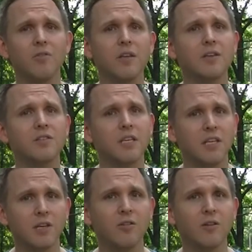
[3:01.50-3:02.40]
only is He
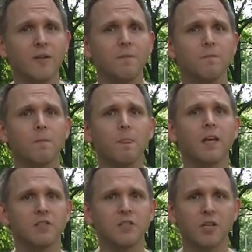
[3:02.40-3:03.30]
hearing,
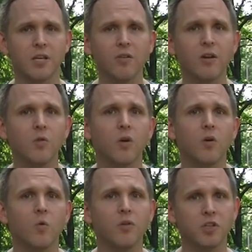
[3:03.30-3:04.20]
He's hearing
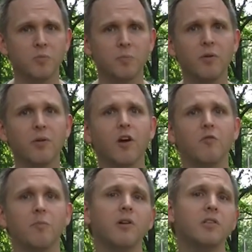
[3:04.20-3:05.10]
with a spirit of
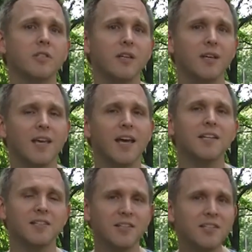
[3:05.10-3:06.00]
mercy, and
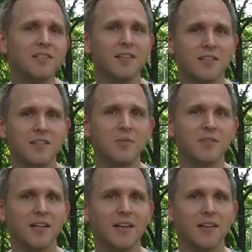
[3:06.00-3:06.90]
He's listening to you
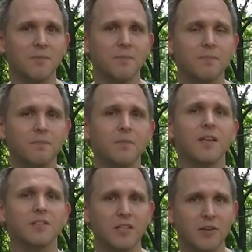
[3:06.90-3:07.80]
intently
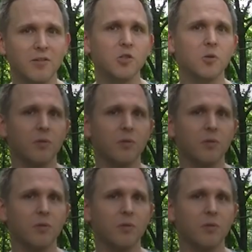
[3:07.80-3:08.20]
because He hears your